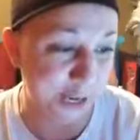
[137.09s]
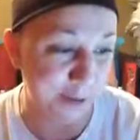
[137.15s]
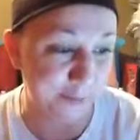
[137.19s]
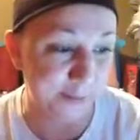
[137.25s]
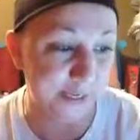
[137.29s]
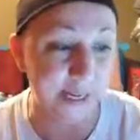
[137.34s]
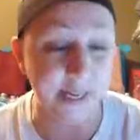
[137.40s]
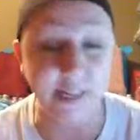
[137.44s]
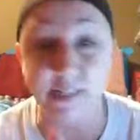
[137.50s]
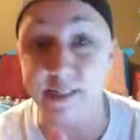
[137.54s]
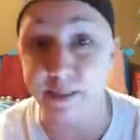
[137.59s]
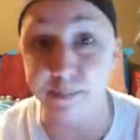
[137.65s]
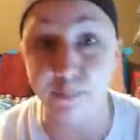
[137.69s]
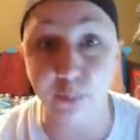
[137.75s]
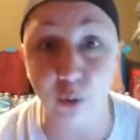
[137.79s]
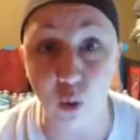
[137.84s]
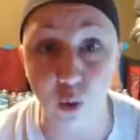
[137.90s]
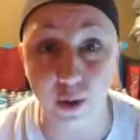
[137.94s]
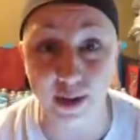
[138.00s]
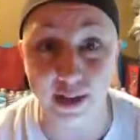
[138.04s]
in its
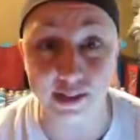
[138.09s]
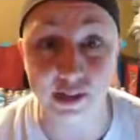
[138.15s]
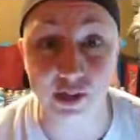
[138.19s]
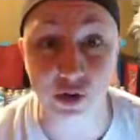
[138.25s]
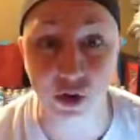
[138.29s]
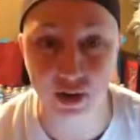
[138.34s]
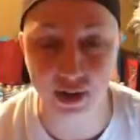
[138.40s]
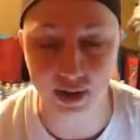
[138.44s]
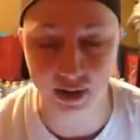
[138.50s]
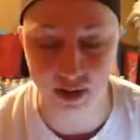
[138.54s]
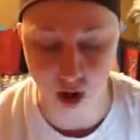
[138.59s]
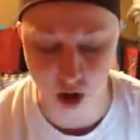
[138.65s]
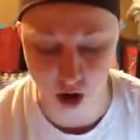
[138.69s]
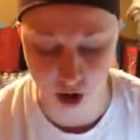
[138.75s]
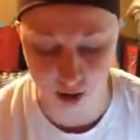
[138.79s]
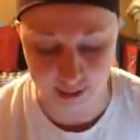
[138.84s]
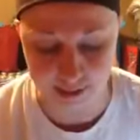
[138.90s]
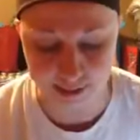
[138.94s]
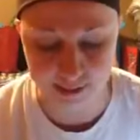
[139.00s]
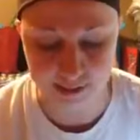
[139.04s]
employees starting in
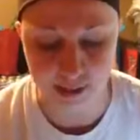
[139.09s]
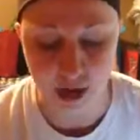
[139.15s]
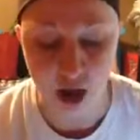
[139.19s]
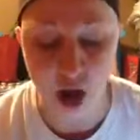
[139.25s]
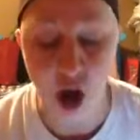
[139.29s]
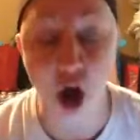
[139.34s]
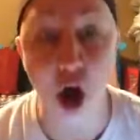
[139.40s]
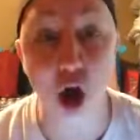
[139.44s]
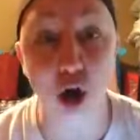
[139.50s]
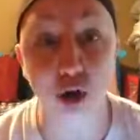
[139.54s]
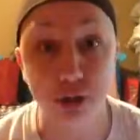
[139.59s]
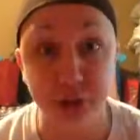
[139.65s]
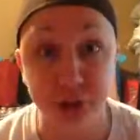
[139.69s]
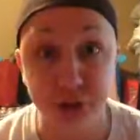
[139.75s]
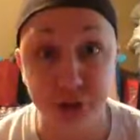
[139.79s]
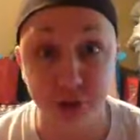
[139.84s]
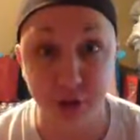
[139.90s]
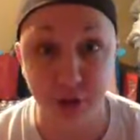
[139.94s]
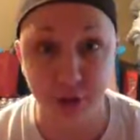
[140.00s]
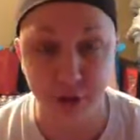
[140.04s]
August.
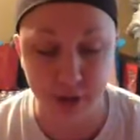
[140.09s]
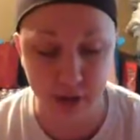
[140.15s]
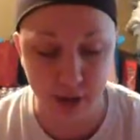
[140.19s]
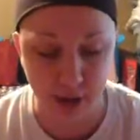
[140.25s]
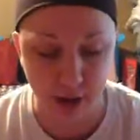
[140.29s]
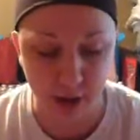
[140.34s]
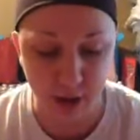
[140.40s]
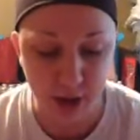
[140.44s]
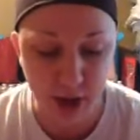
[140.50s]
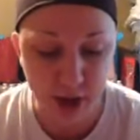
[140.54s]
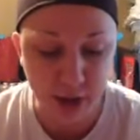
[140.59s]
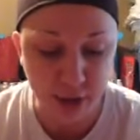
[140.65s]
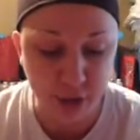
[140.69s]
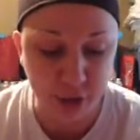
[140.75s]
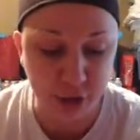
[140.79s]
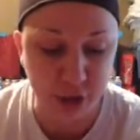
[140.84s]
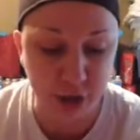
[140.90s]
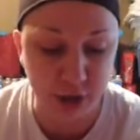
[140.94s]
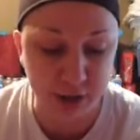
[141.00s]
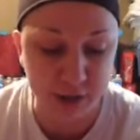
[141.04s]
Australia
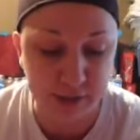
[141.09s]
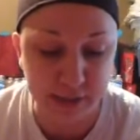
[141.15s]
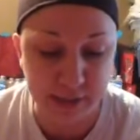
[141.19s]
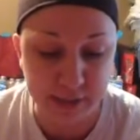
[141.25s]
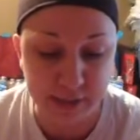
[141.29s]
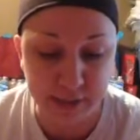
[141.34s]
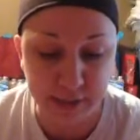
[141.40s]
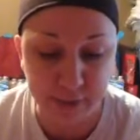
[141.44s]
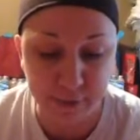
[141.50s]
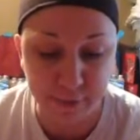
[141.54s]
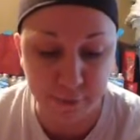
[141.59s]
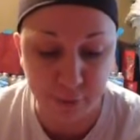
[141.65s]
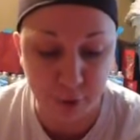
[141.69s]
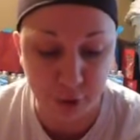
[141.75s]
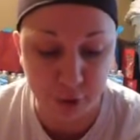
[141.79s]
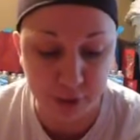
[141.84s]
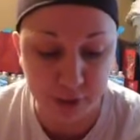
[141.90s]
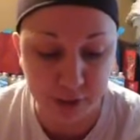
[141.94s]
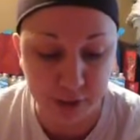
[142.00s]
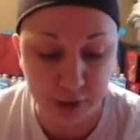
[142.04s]
just is the
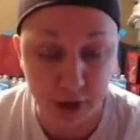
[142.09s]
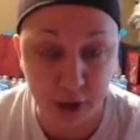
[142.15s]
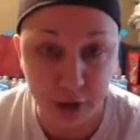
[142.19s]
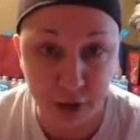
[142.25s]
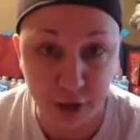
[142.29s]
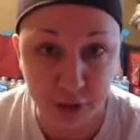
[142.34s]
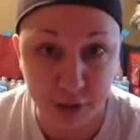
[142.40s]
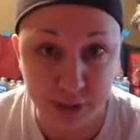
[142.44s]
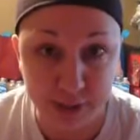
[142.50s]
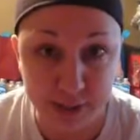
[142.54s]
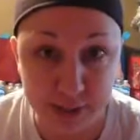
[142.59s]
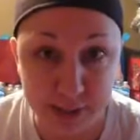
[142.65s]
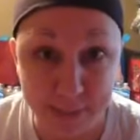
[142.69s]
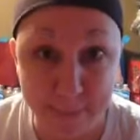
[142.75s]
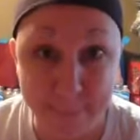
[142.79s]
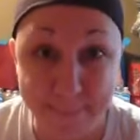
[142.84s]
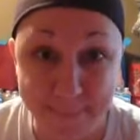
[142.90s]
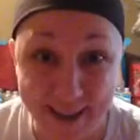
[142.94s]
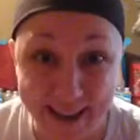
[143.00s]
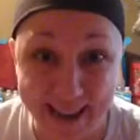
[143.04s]
first country to
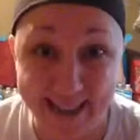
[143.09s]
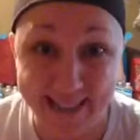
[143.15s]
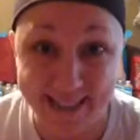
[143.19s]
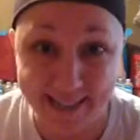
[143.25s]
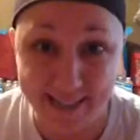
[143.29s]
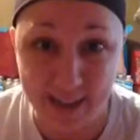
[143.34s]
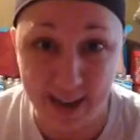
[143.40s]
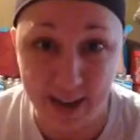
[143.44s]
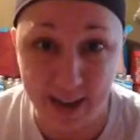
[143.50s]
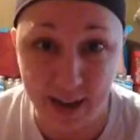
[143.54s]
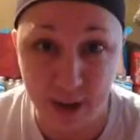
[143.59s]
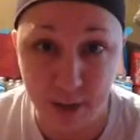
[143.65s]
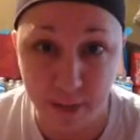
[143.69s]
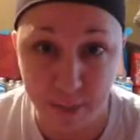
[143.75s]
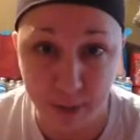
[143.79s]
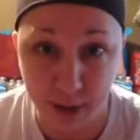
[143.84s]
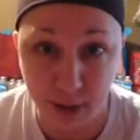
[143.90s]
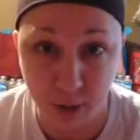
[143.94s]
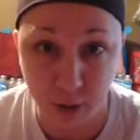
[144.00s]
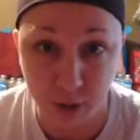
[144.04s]
mandate a
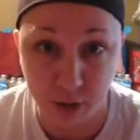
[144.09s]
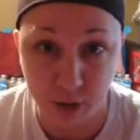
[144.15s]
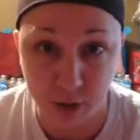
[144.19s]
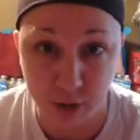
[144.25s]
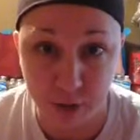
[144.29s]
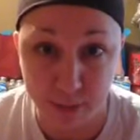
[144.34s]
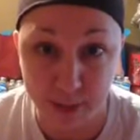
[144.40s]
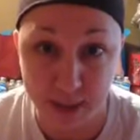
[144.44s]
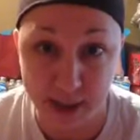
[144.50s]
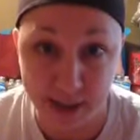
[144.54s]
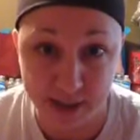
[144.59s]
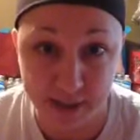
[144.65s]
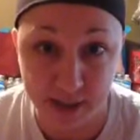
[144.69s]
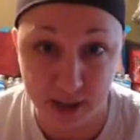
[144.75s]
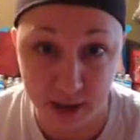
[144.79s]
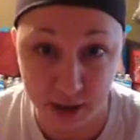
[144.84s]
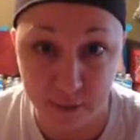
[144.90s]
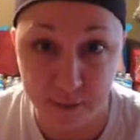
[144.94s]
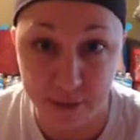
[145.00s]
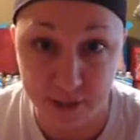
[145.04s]
microchip as
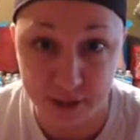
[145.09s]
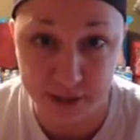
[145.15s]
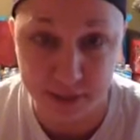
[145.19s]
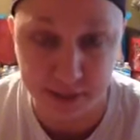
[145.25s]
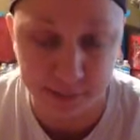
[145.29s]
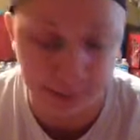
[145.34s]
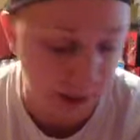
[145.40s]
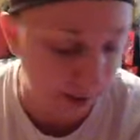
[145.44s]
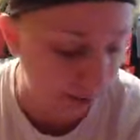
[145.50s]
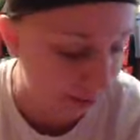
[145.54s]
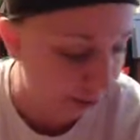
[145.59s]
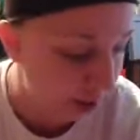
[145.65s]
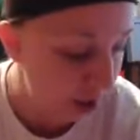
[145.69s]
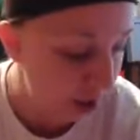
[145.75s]
of this month